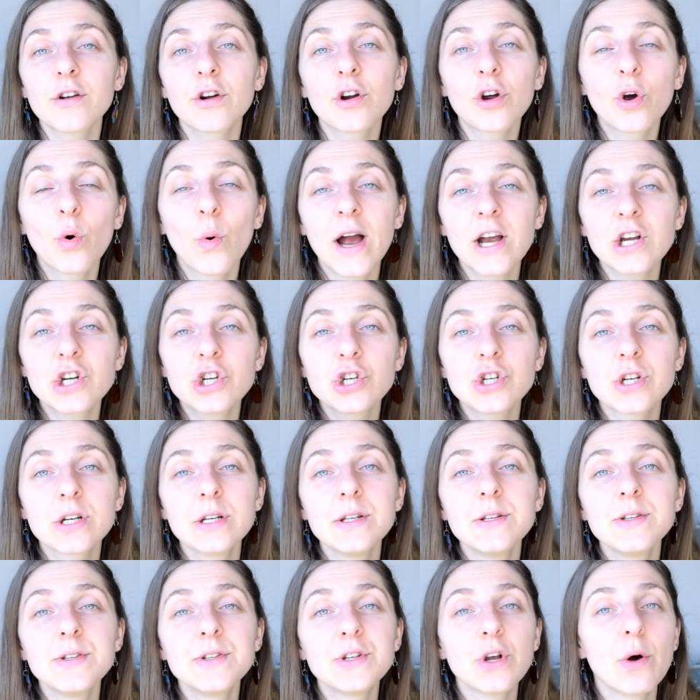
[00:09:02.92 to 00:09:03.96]

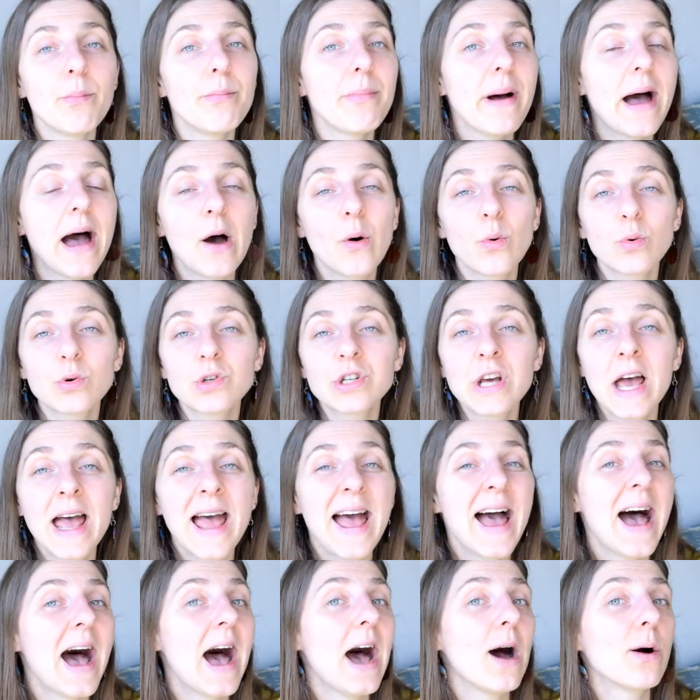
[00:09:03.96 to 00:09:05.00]
questions about
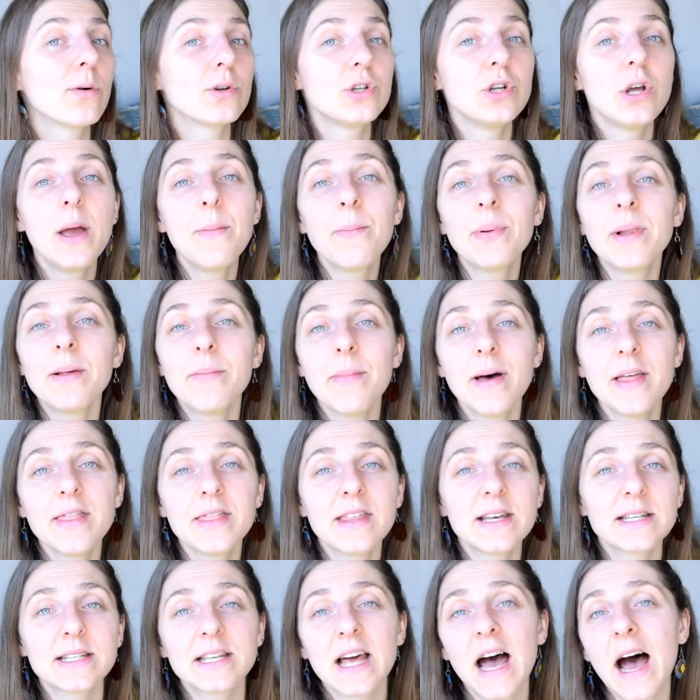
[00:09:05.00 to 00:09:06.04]
how to implement
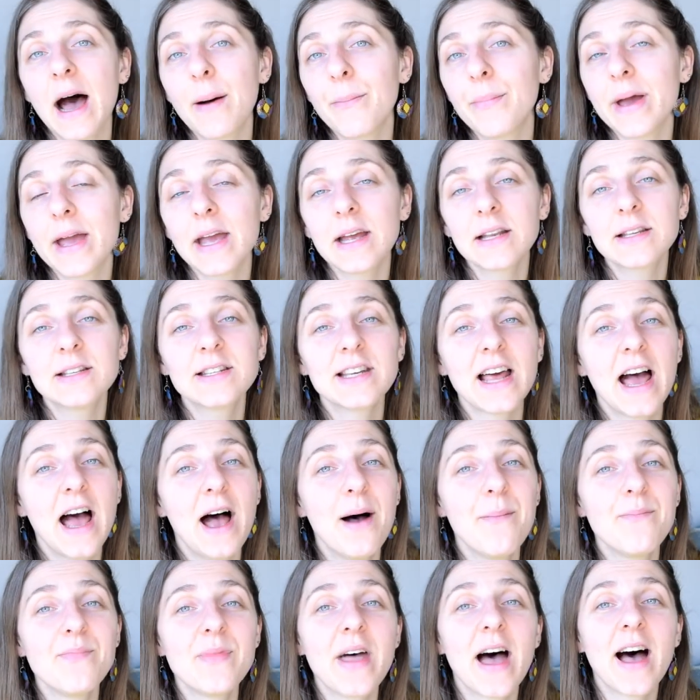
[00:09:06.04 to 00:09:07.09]
this habit.
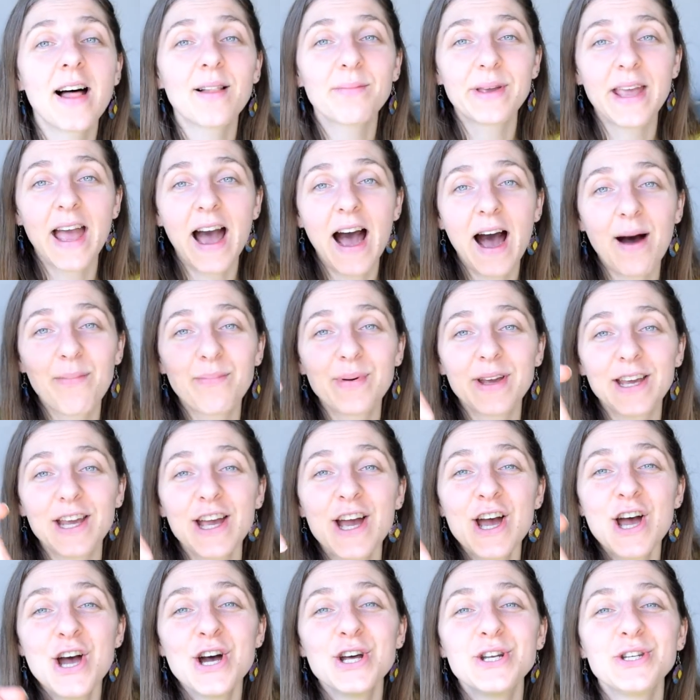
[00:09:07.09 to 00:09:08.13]
I'll be happy
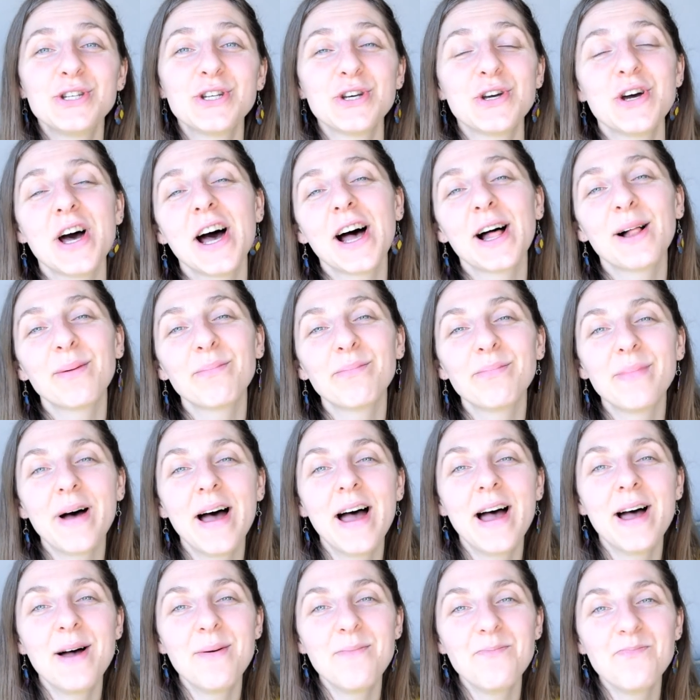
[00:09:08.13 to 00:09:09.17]
to help
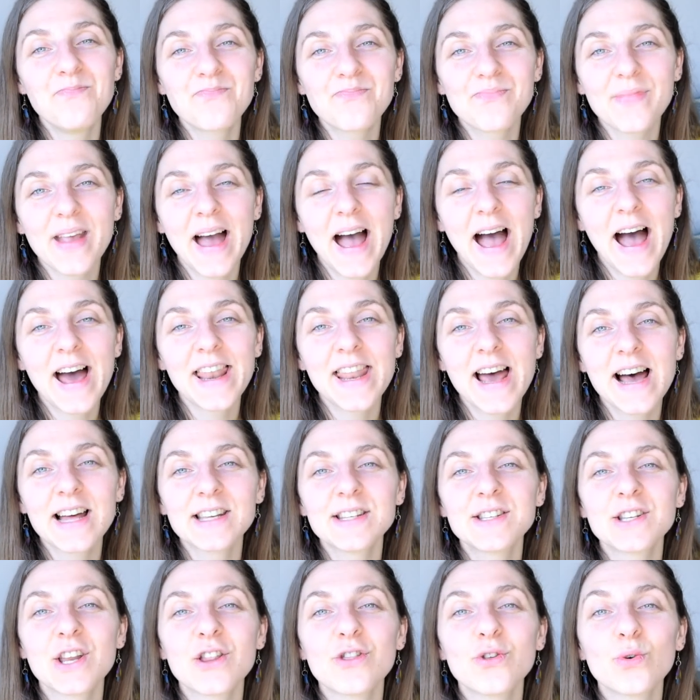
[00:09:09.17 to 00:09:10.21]
and
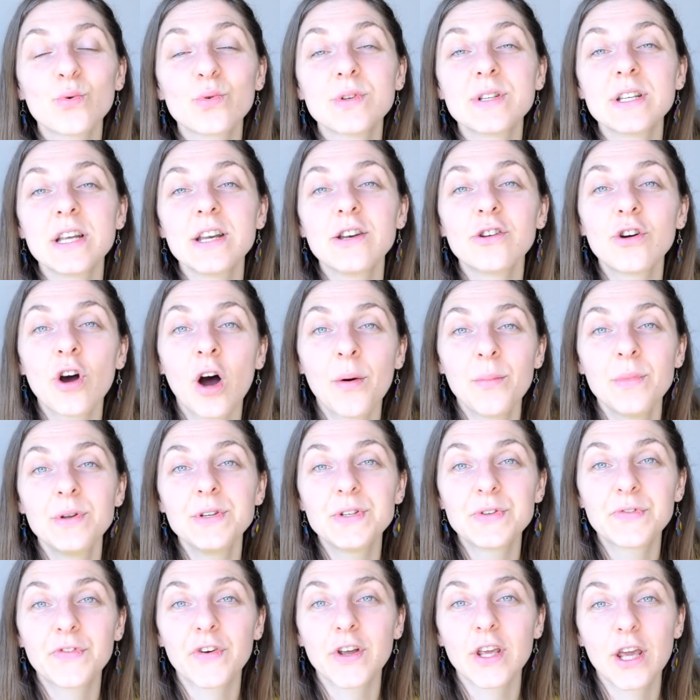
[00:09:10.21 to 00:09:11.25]
answer those in
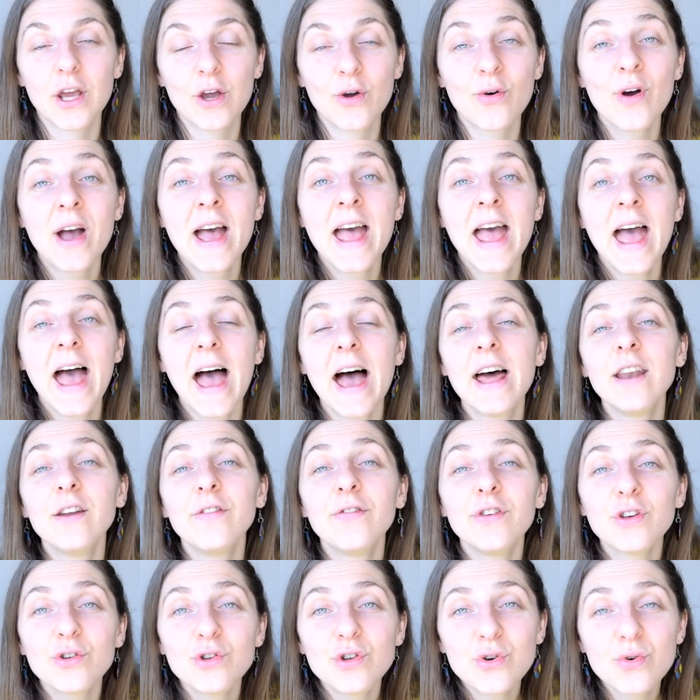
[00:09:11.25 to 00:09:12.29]
comments for you. And
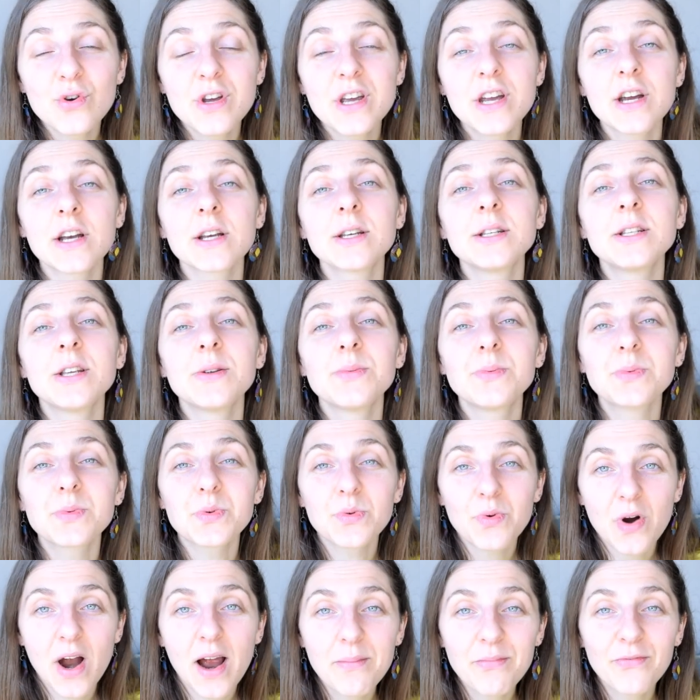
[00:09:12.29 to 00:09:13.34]
if you're new here,
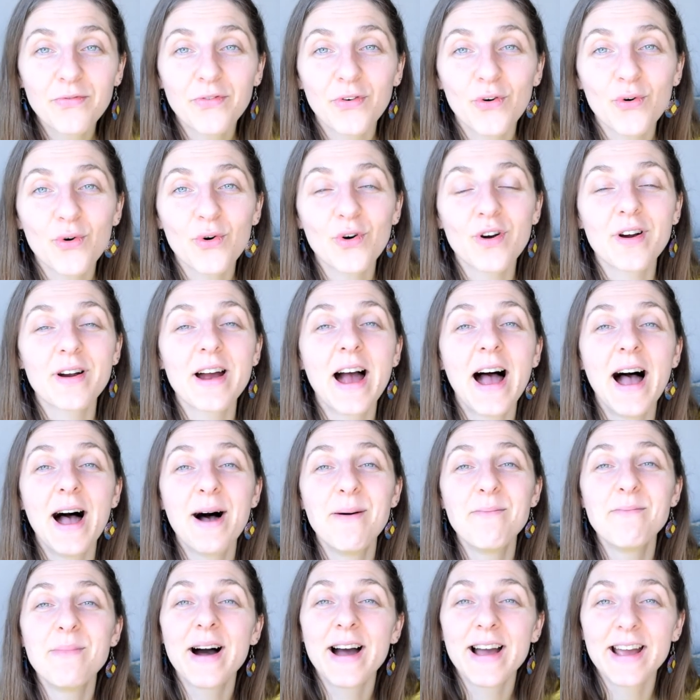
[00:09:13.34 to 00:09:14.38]
subscribe for
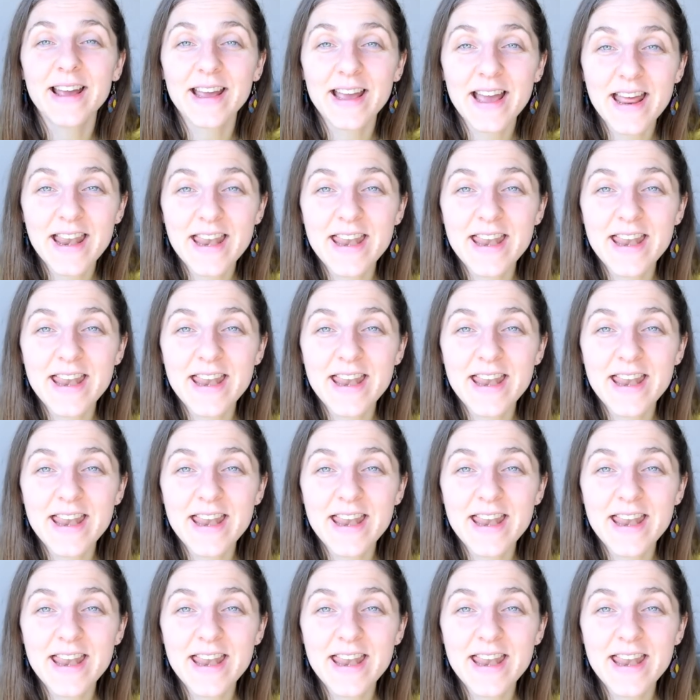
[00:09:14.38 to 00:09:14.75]
my